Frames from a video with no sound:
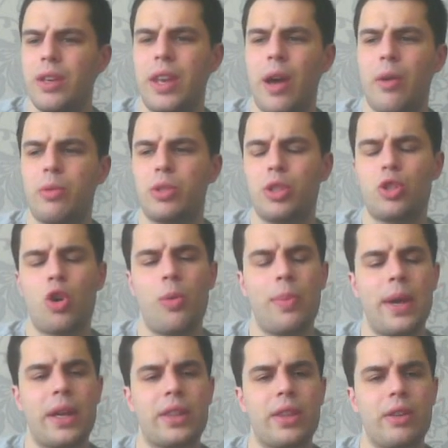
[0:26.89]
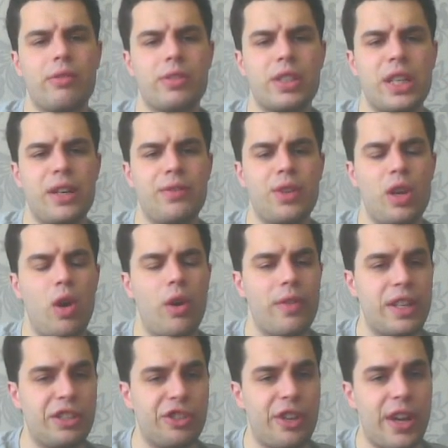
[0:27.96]
Now, it was a topic that received a lot
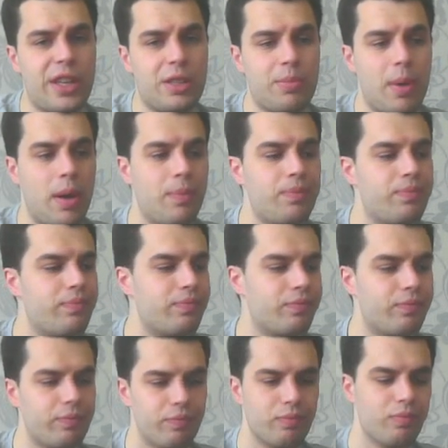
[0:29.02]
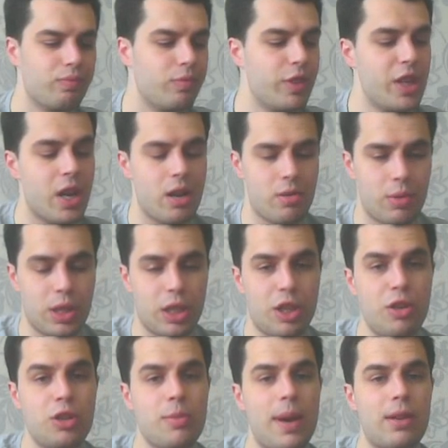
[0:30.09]
of interest, but you know, there was a
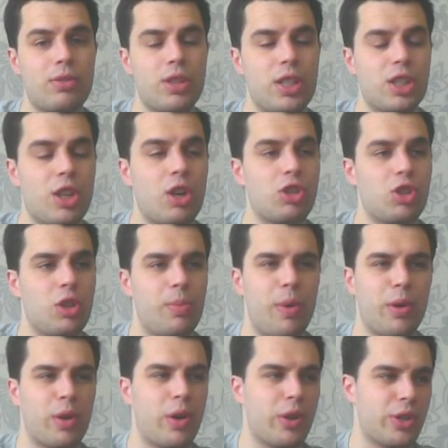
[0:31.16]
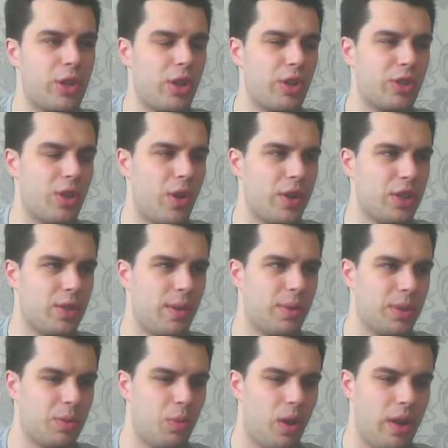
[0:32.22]
huge amount to discuss on the podcast last night, so it
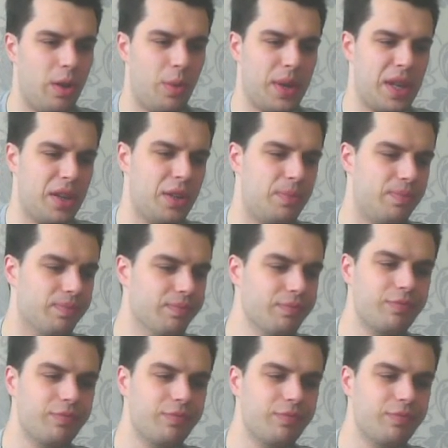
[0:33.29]
wasn't one that we could